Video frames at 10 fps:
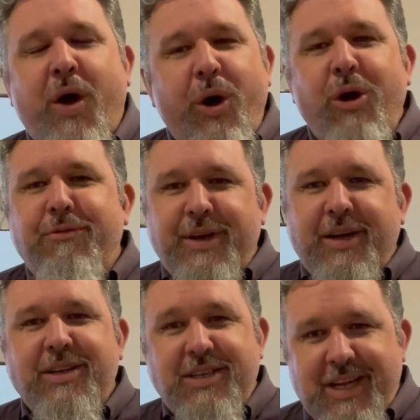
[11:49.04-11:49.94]
over
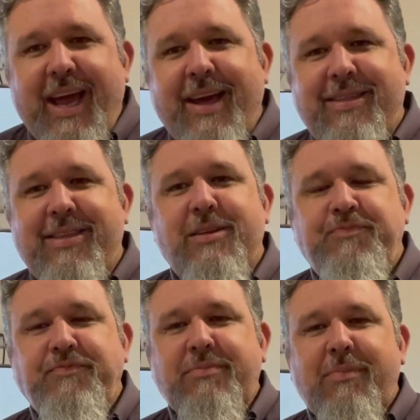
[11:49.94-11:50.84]
death.
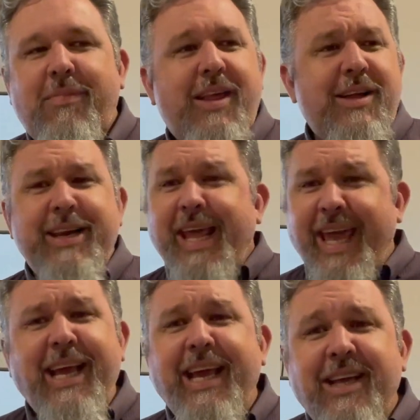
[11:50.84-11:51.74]
And
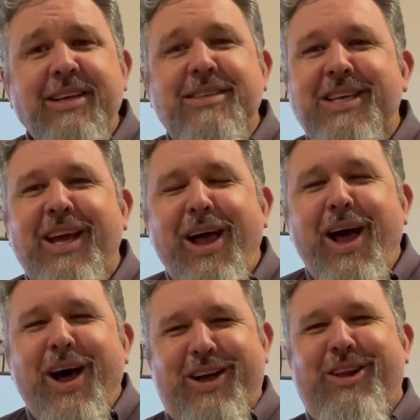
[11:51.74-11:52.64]
he is
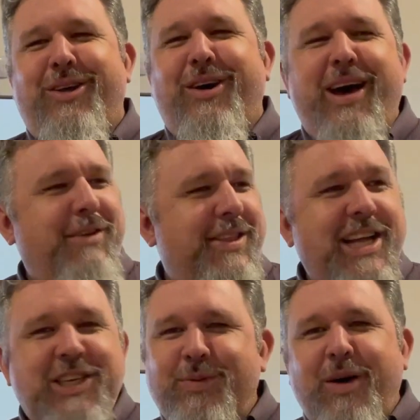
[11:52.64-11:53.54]
alive, and
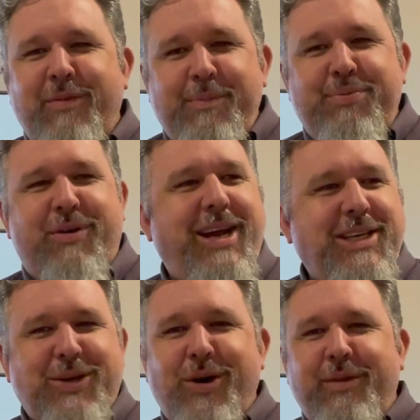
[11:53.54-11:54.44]
that's why we
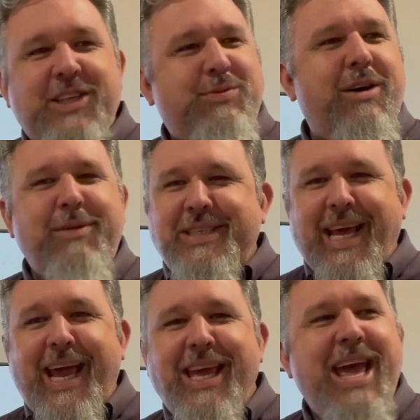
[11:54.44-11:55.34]
praise God. That's why we
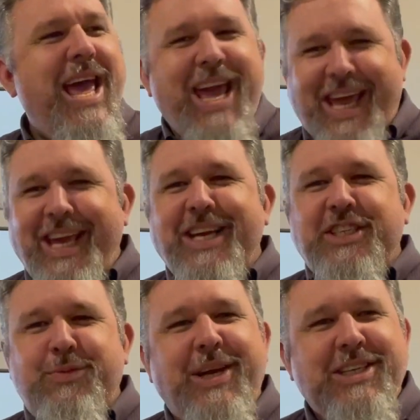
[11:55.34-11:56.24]
say he
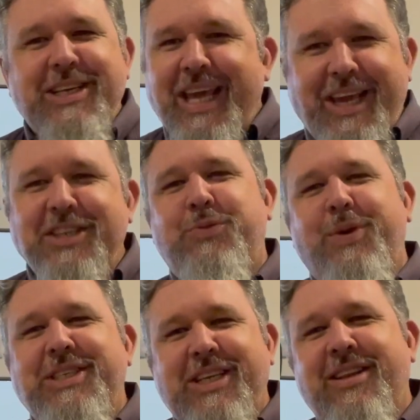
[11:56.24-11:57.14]
is
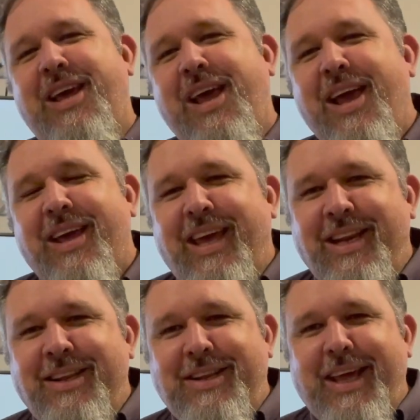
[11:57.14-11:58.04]
risen
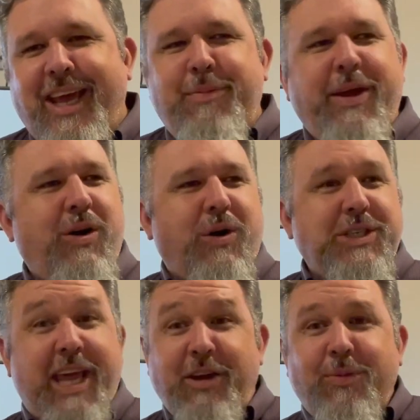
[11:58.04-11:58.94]
indeed,
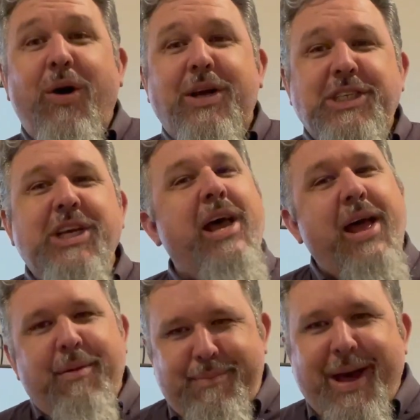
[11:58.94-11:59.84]
because he was,
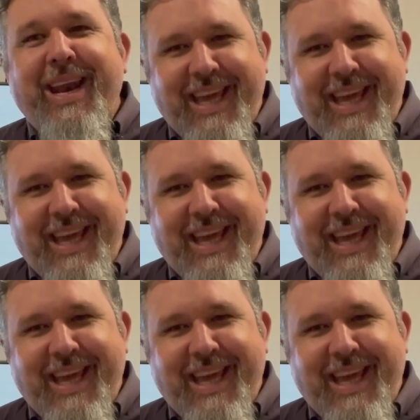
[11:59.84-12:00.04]
but